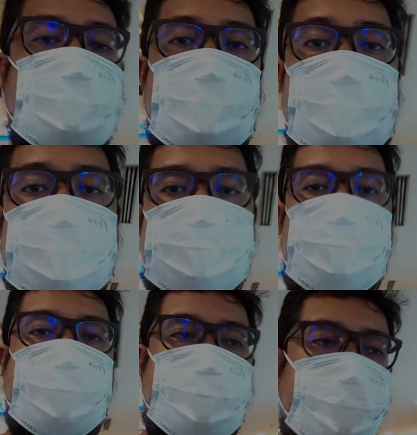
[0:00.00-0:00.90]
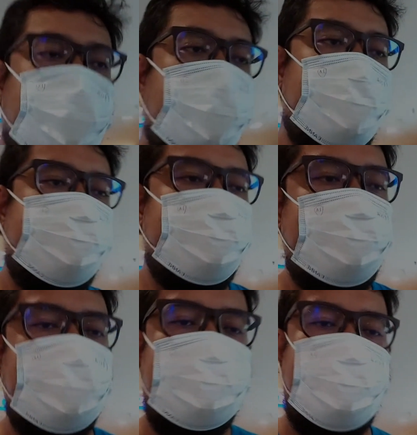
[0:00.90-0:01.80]
Living Exhibition.
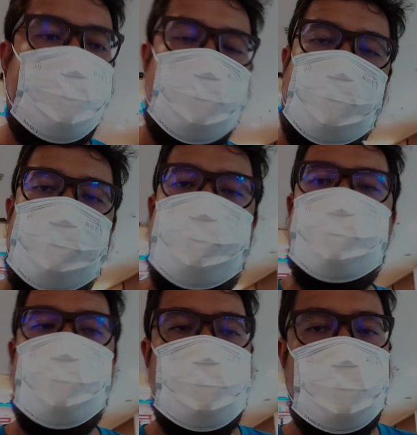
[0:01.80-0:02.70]
This home expo is